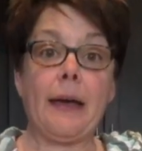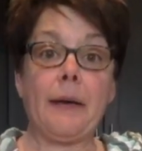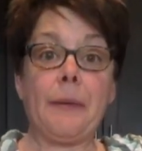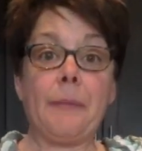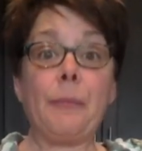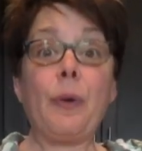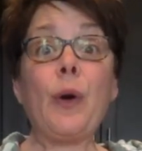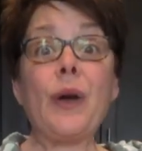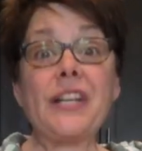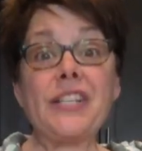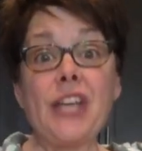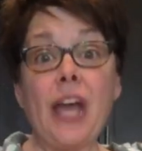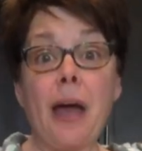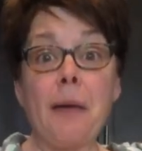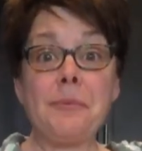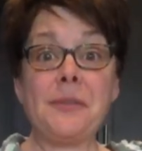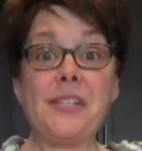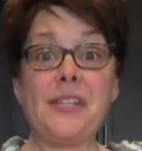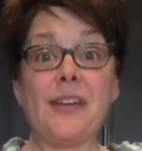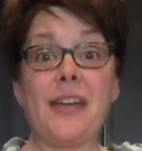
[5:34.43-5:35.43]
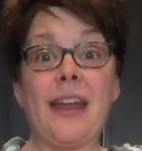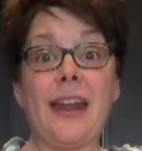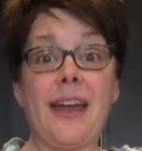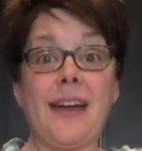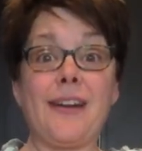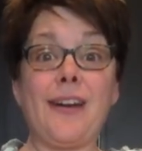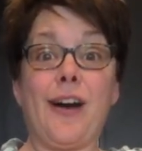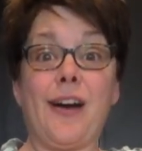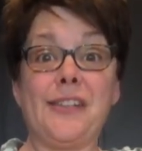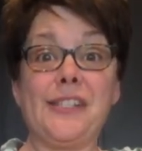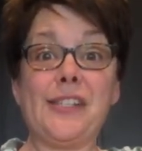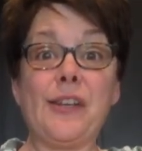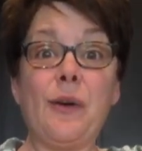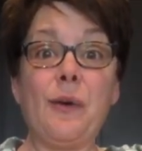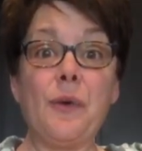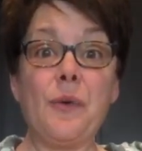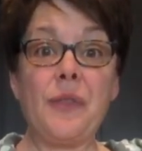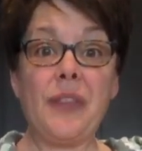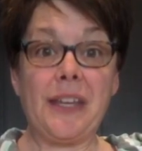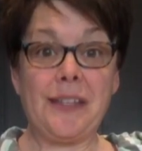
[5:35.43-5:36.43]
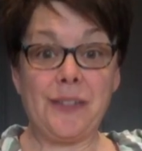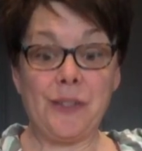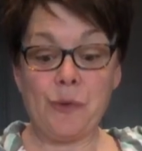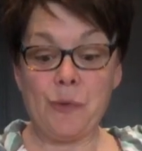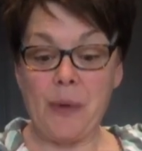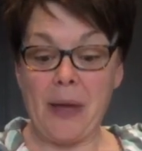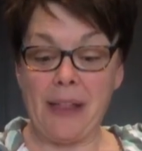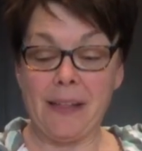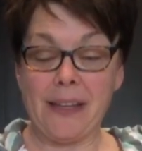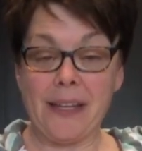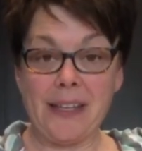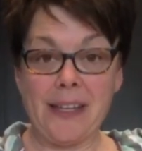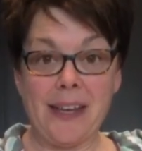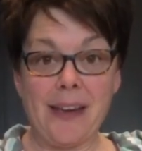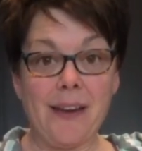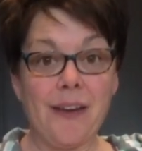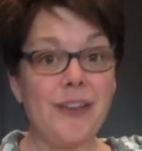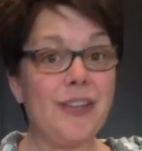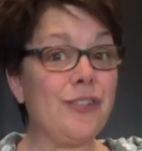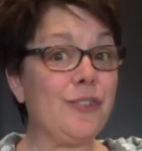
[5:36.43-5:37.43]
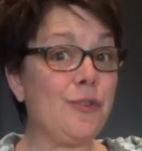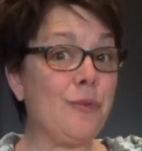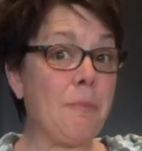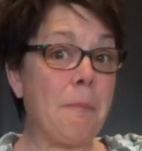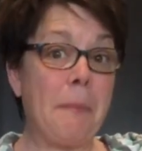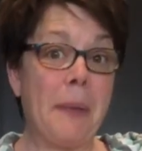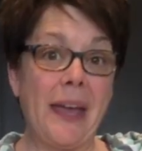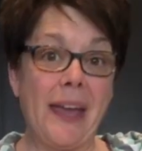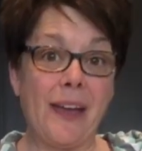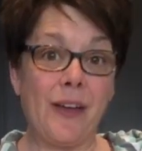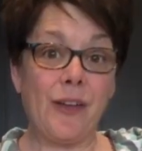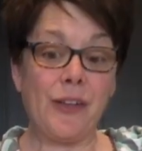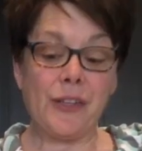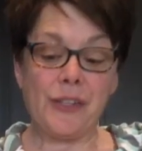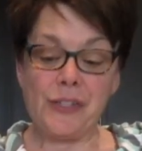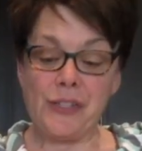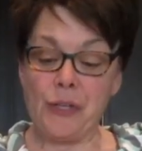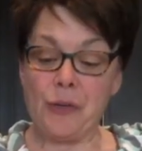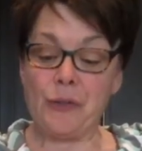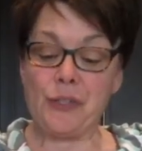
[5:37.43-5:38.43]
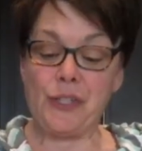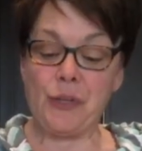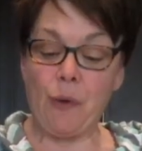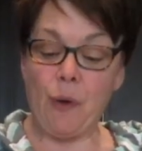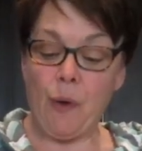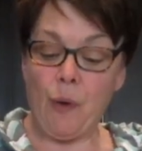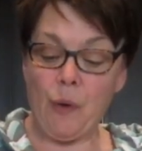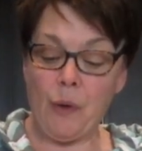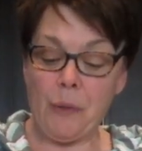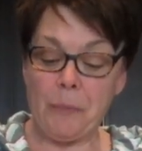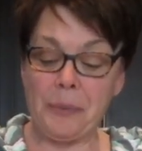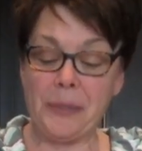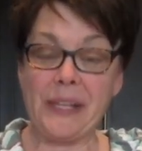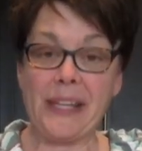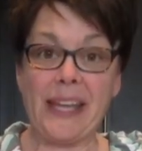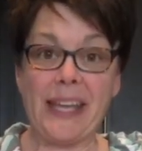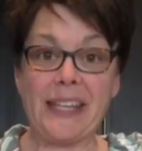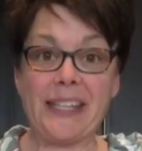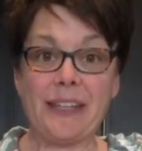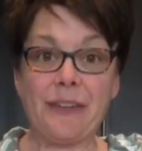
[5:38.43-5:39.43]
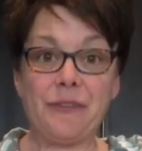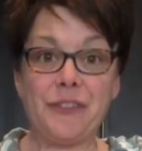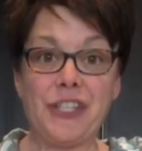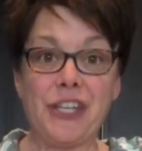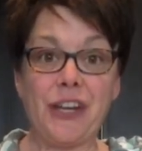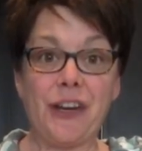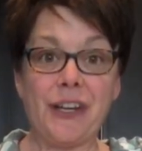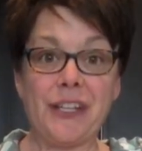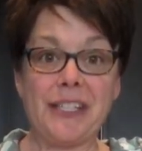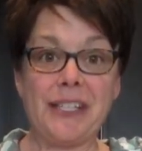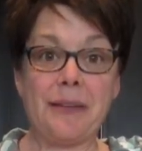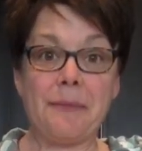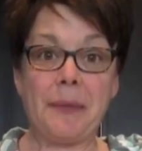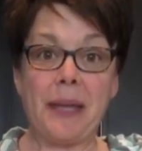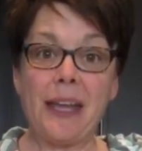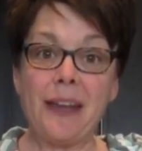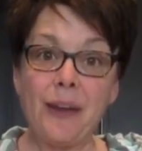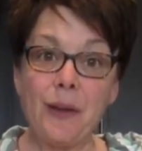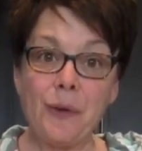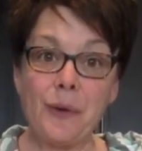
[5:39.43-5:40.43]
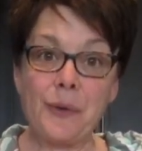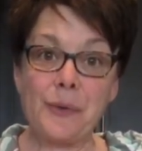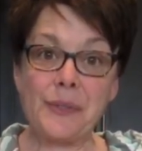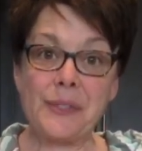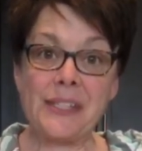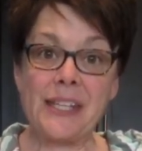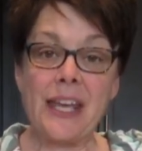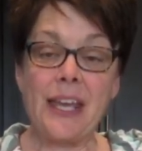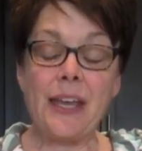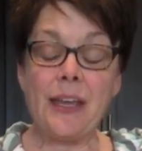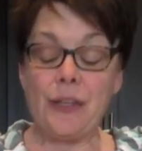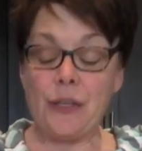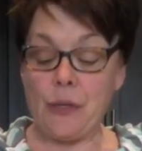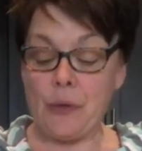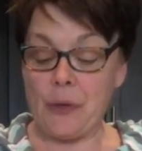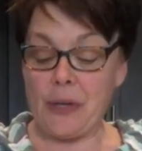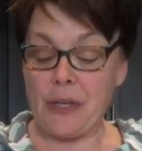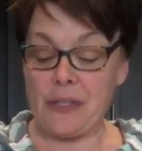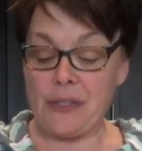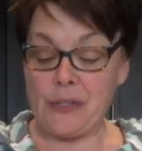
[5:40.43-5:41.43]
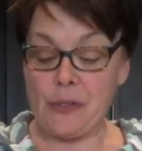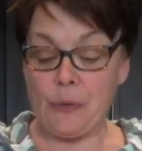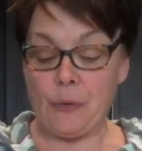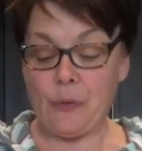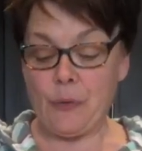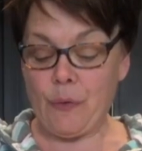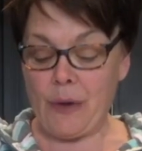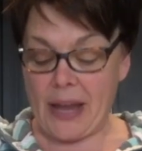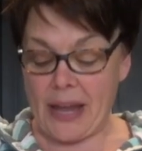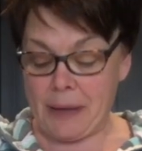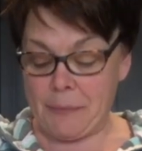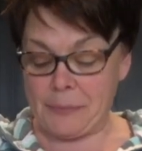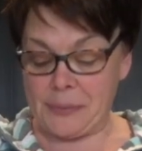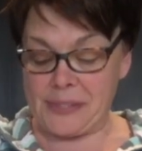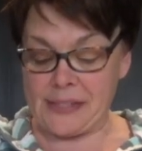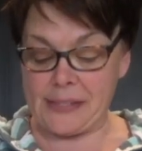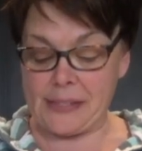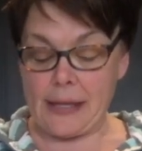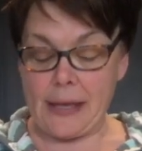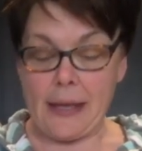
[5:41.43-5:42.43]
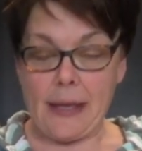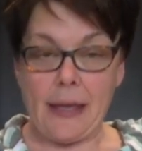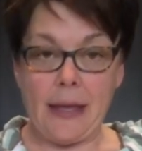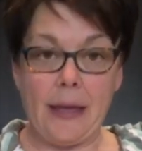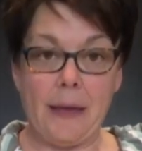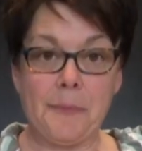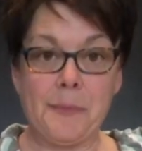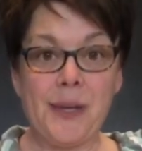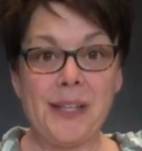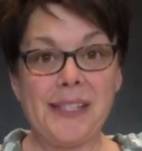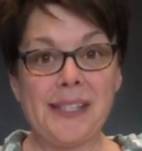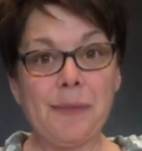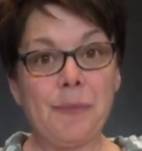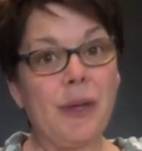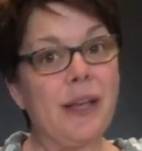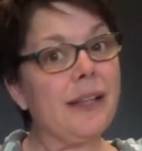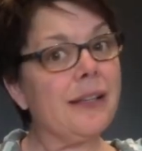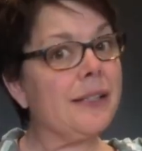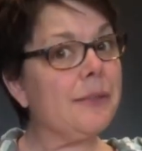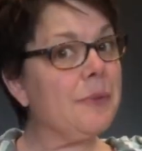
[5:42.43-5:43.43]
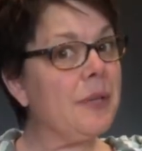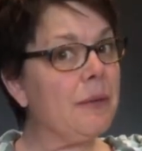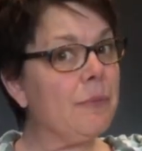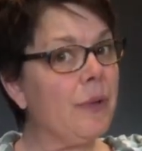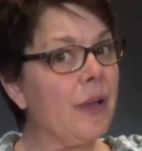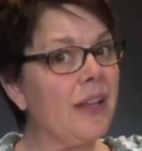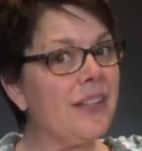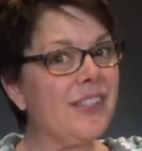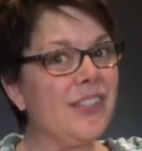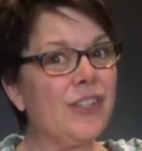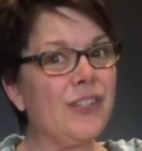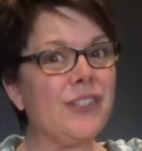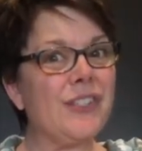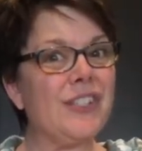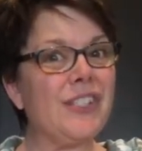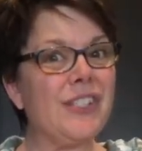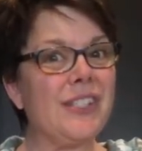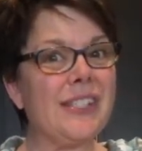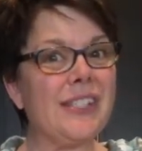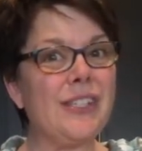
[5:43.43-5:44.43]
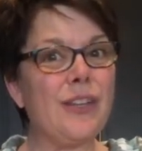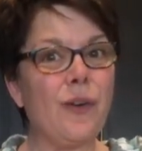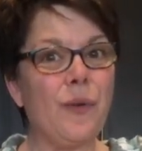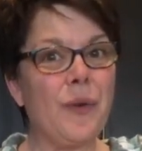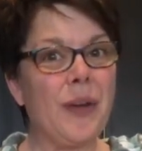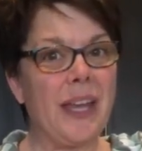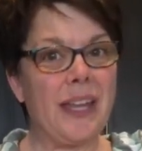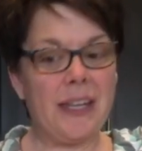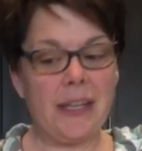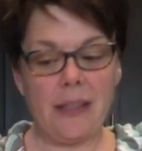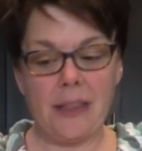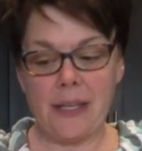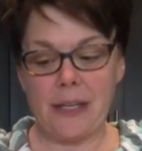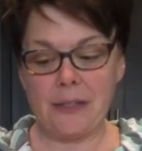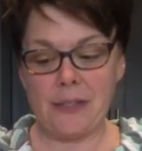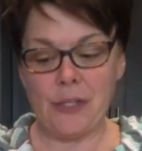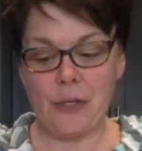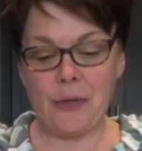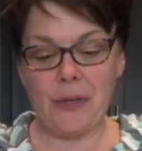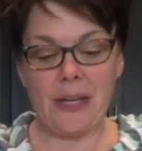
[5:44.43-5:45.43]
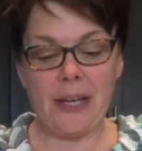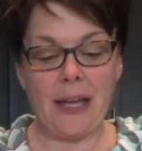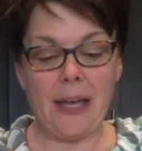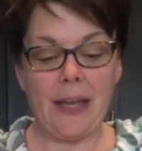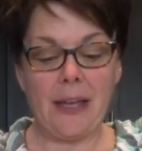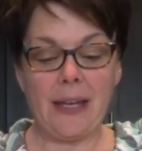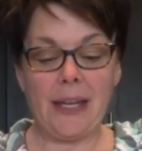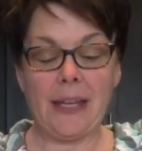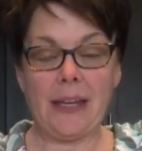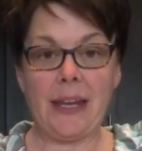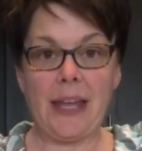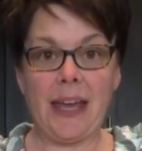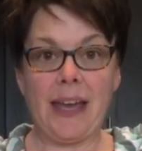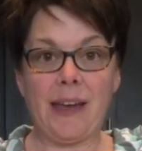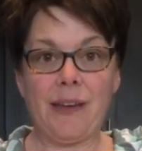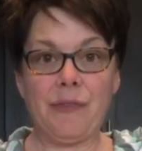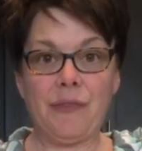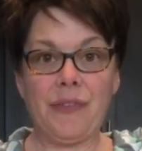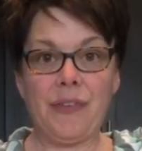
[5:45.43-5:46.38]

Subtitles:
pork chops you get at Costco, they do well in here. You can do bagels, you could do a whole plate of cherry tomatoes, you could do grapes, matzo balls, meatballs. There's just no end of things you can cut in half